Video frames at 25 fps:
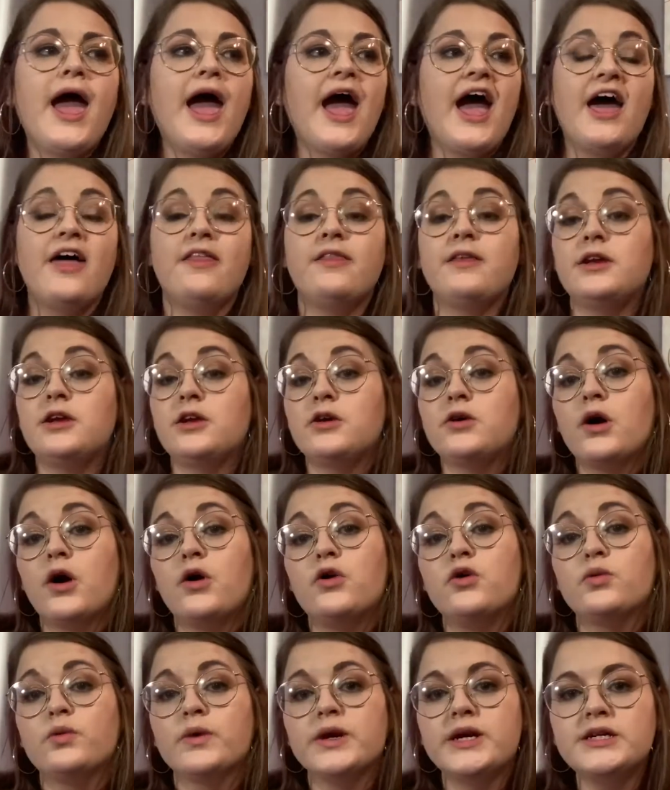And then you go
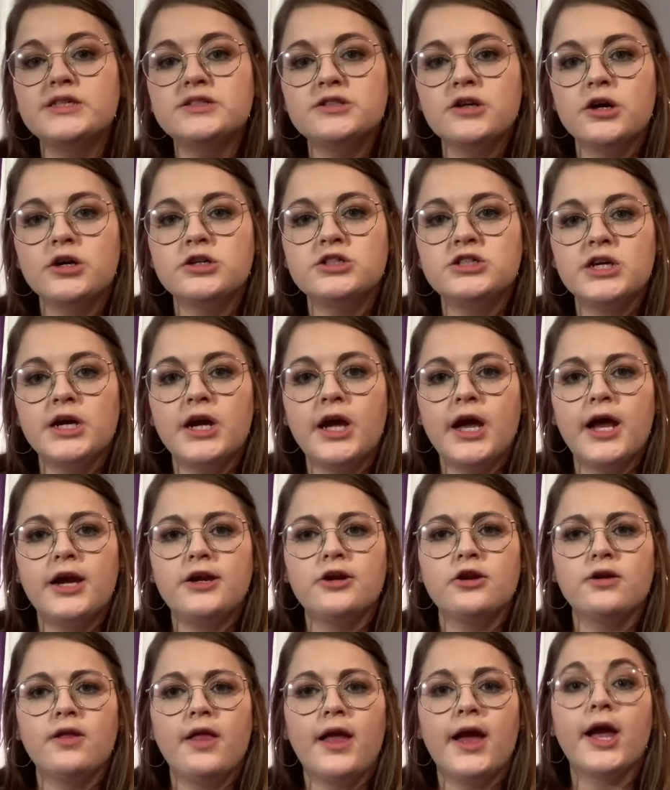to research it and
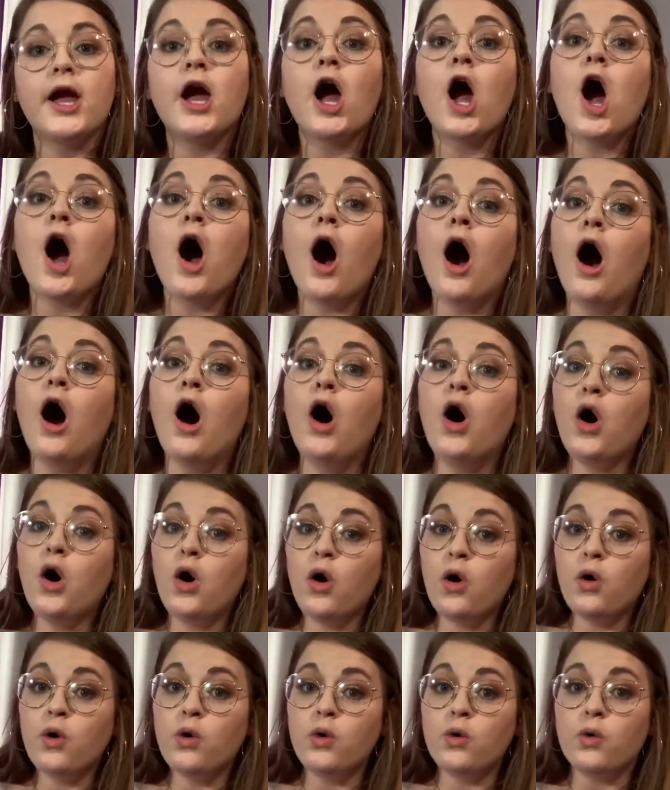you're like,
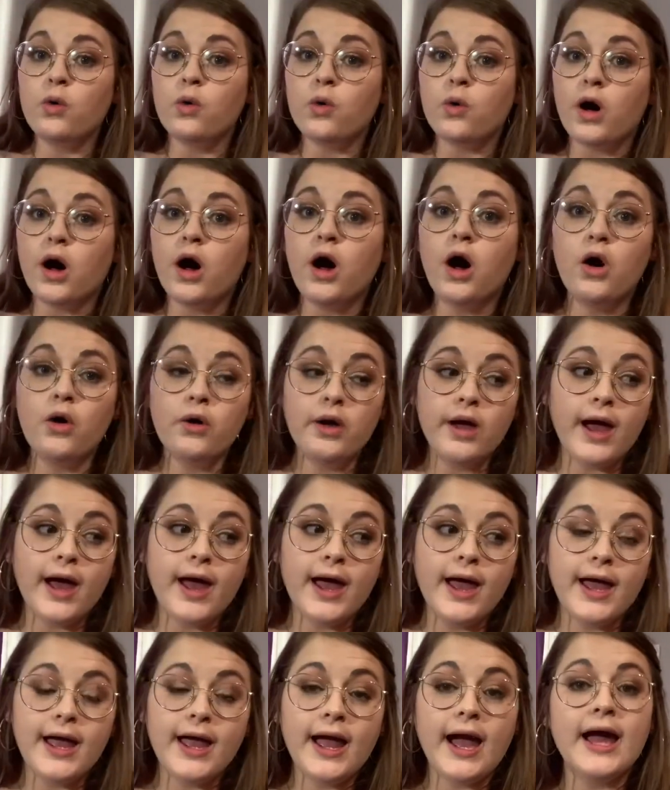oh,
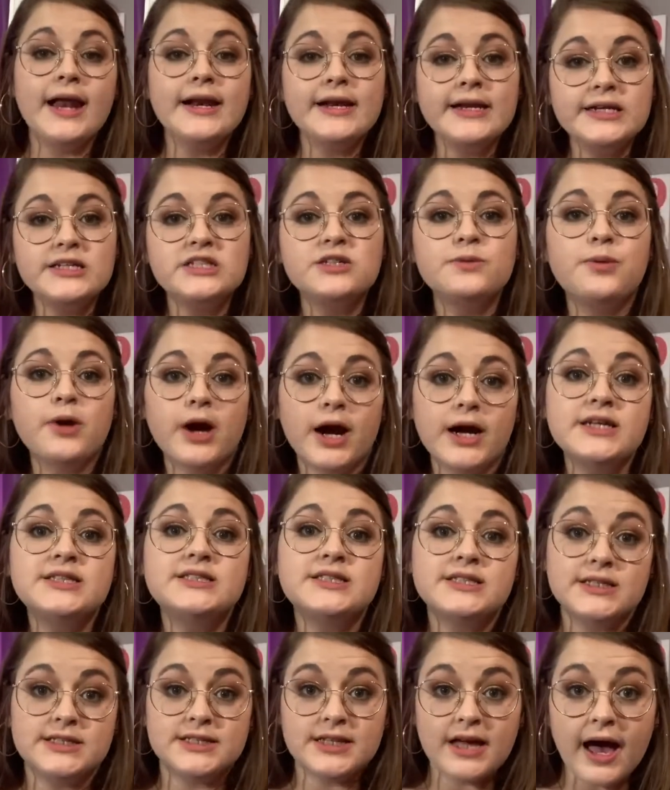okay, I need to price
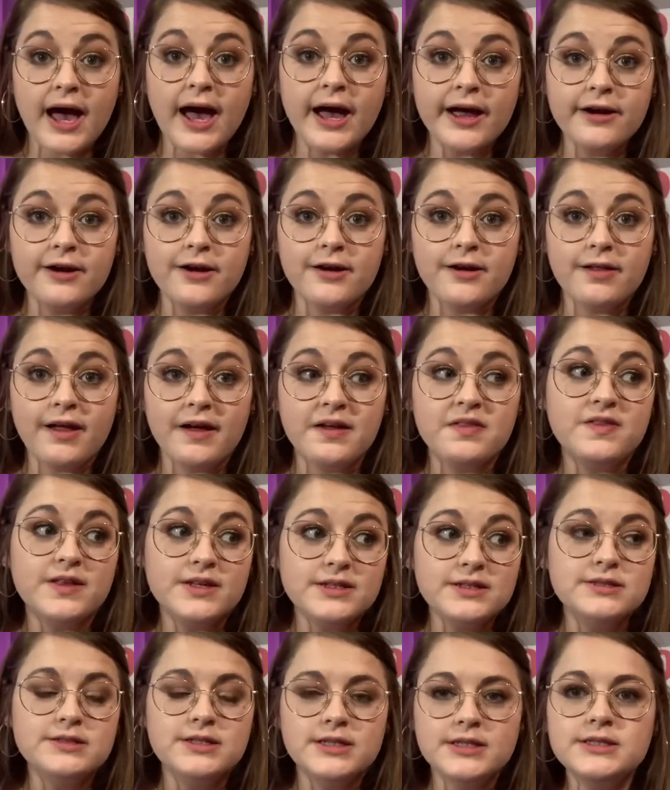this higher. Like,
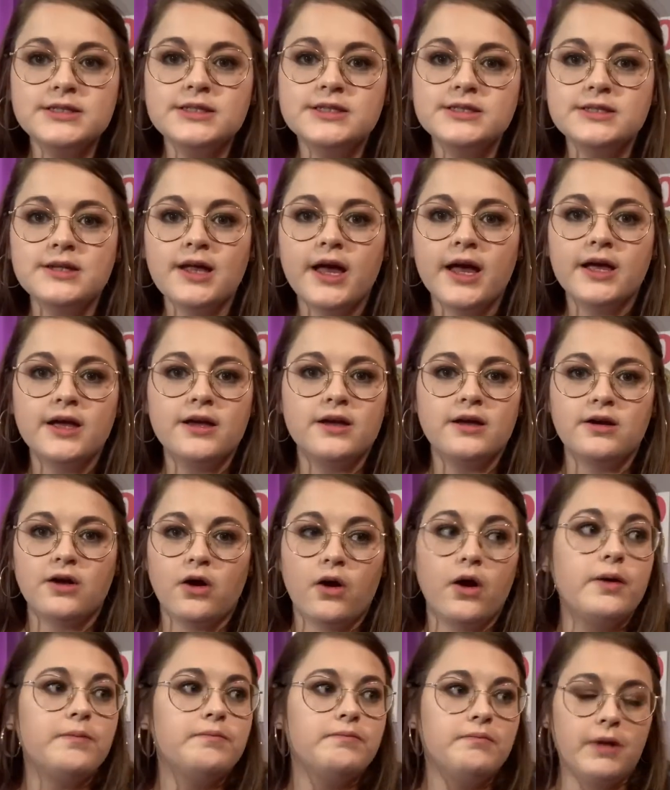this is like, you
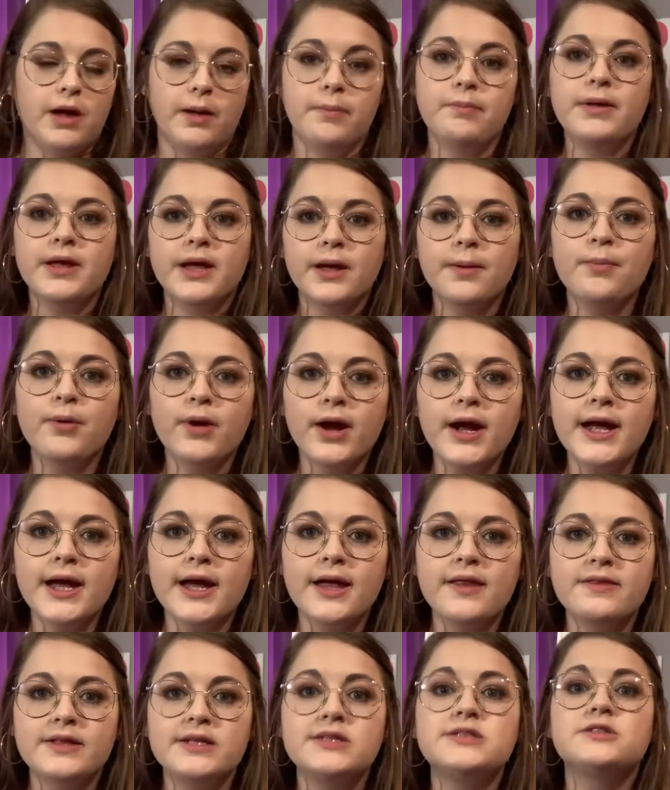know, a big
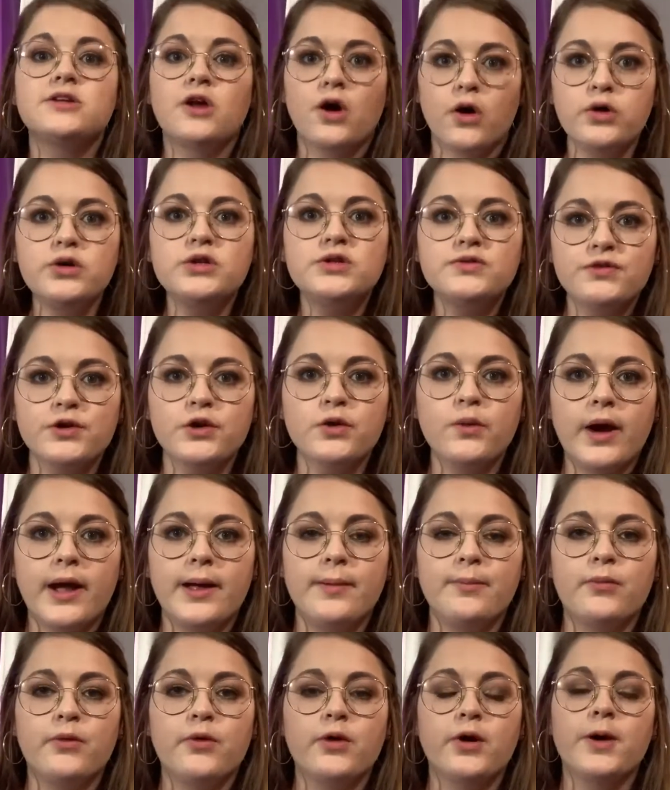brand. This goes for way
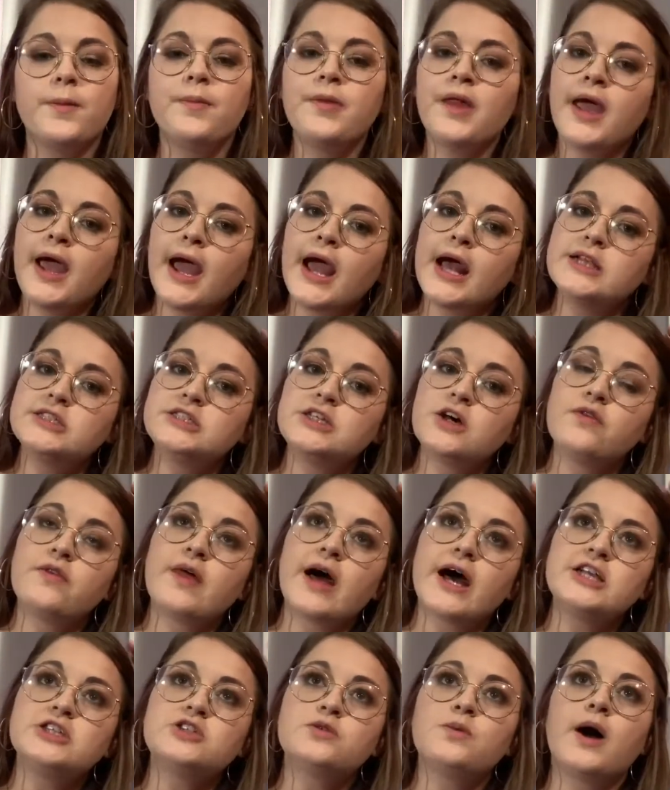more. And so
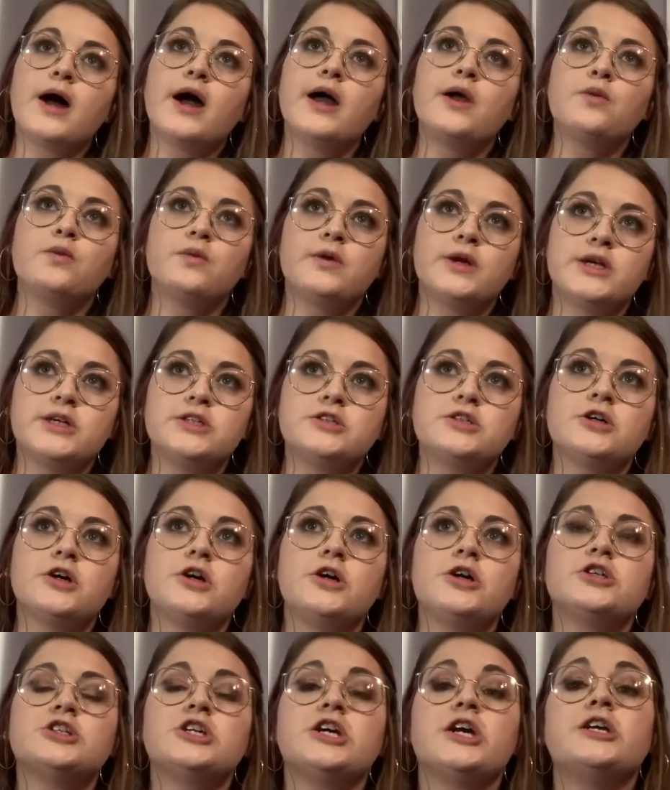that's why
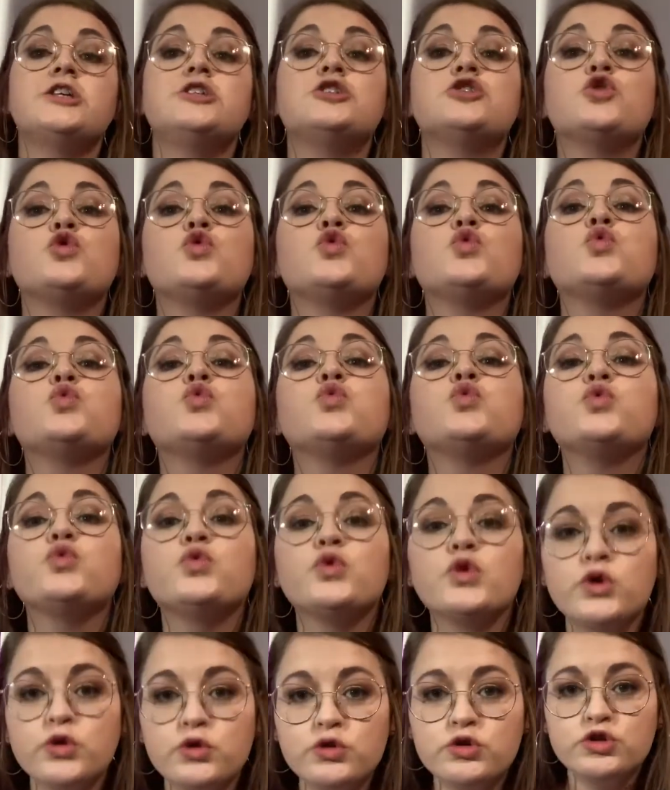research is
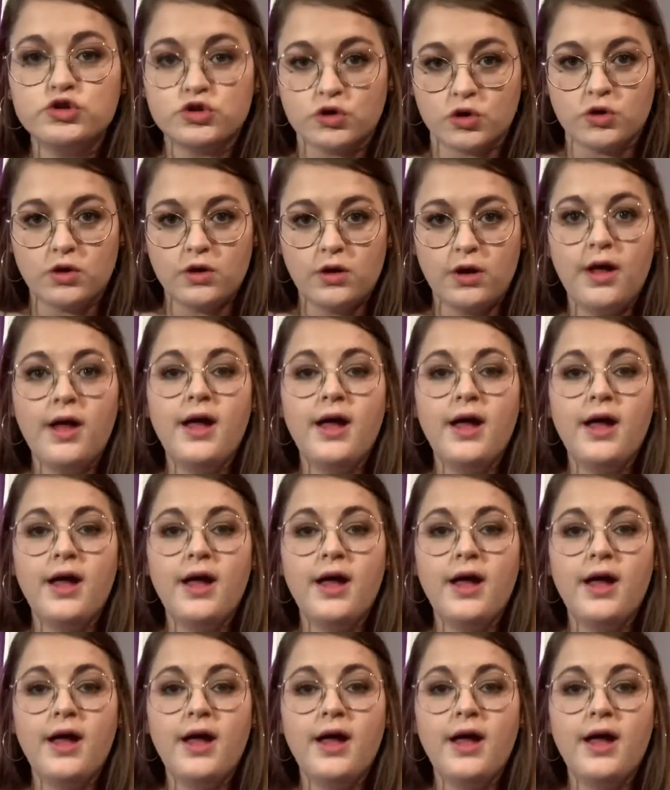crucial.